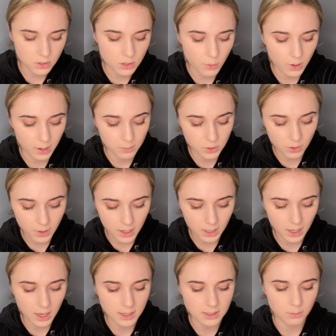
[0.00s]
So what I'm doing
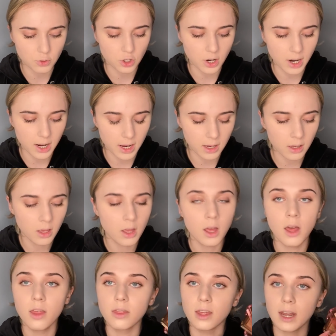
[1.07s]
is I'm trying
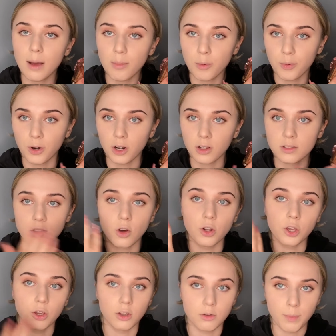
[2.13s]
the Nabla products on
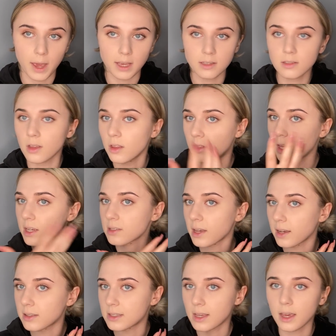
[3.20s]
a good base. This
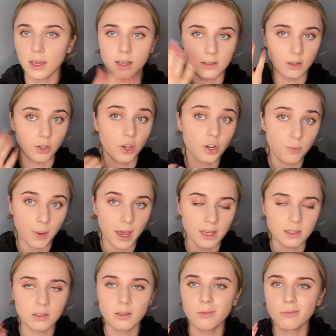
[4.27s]
I'd say is a good
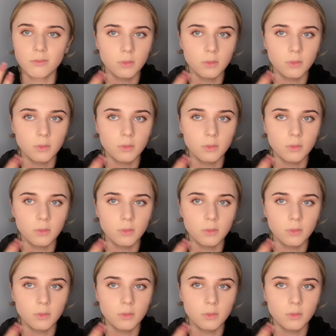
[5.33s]
base.